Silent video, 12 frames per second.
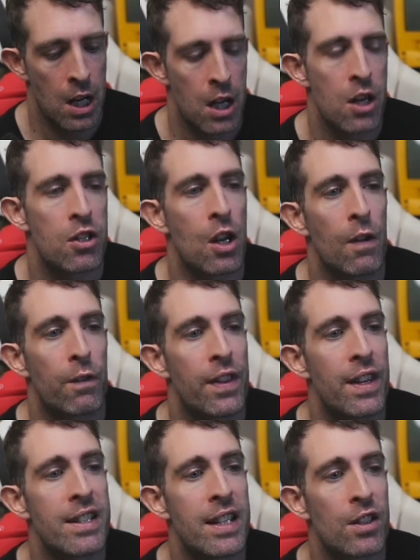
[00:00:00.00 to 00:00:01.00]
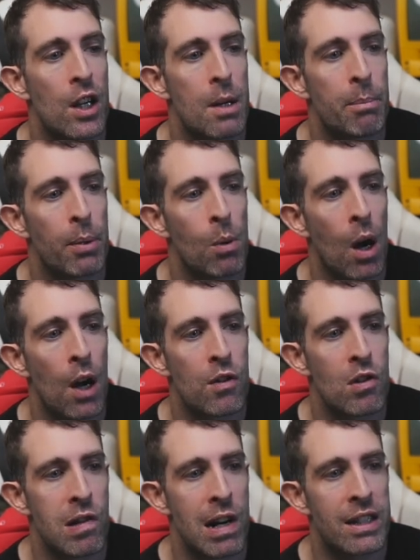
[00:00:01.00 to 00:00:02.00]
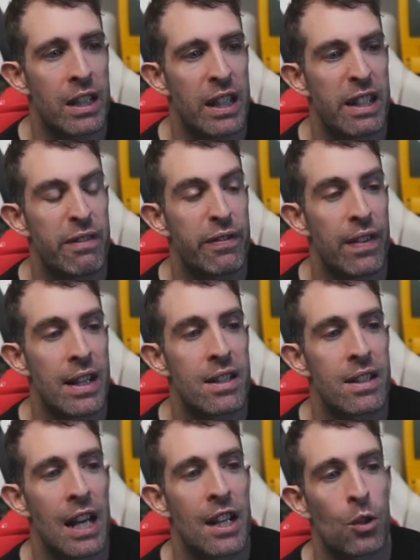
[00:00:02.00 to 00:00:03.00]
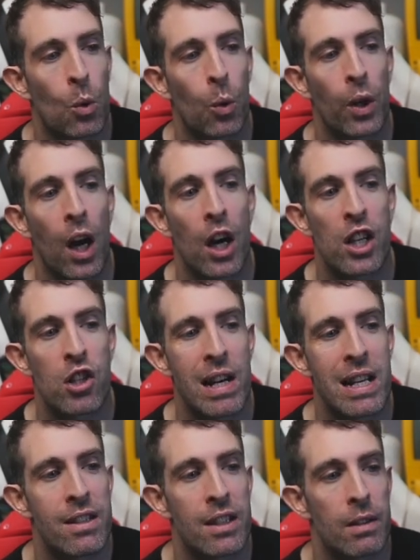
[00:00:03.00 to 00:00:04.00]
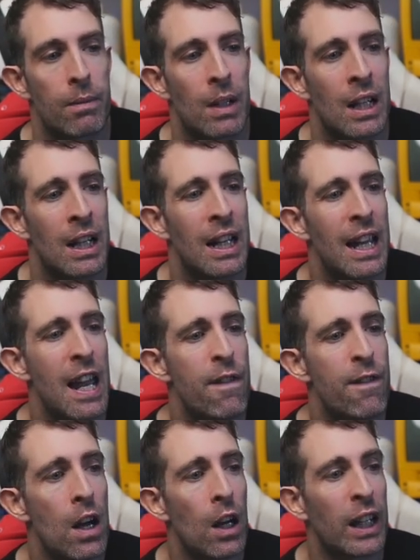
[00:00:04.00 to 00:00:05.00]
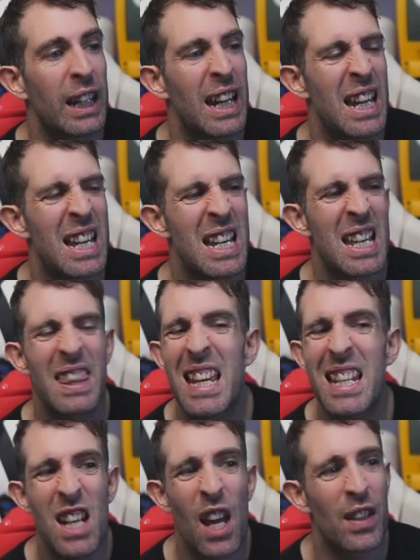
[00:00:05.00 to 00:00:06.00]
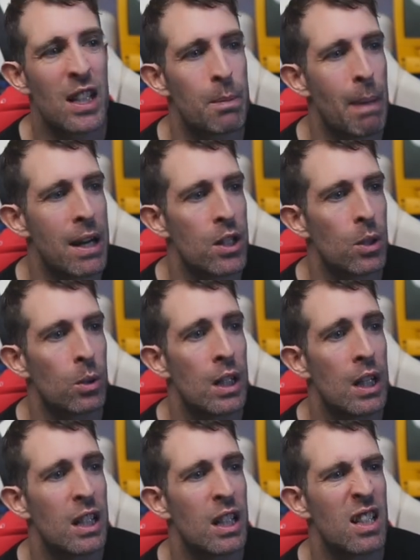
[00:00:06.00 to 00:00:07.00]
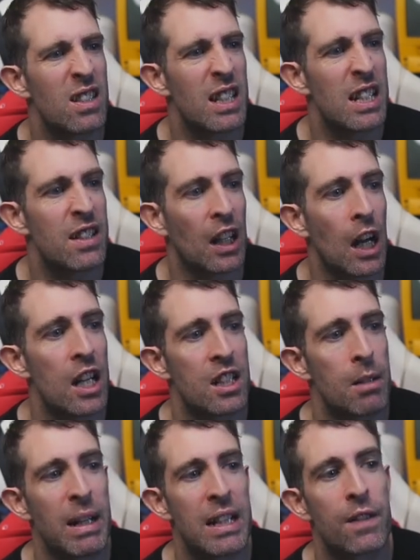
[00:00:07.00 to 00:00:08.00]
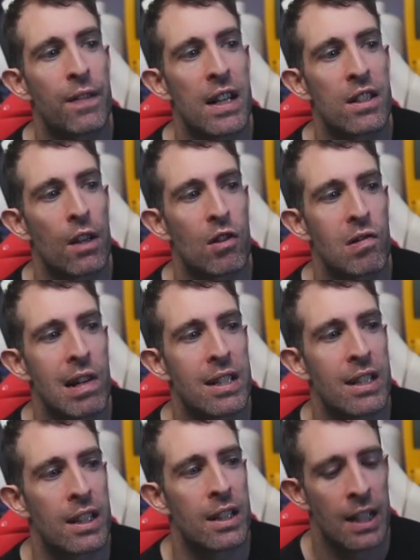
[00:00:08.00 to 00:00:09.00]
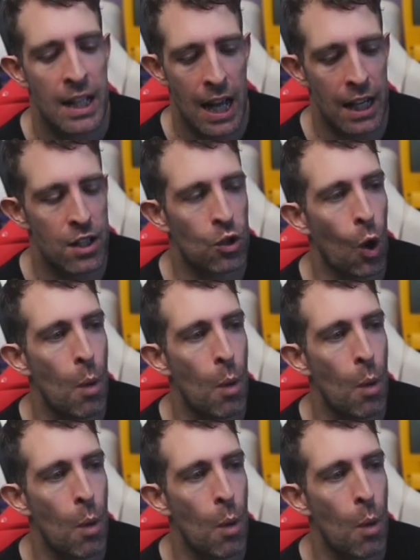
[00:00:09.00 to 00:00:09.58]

So for this example, I've created an interface and it's called iTransient. If I look in here, there's nothing special. You can see it's a custom interface I've created, and it's got a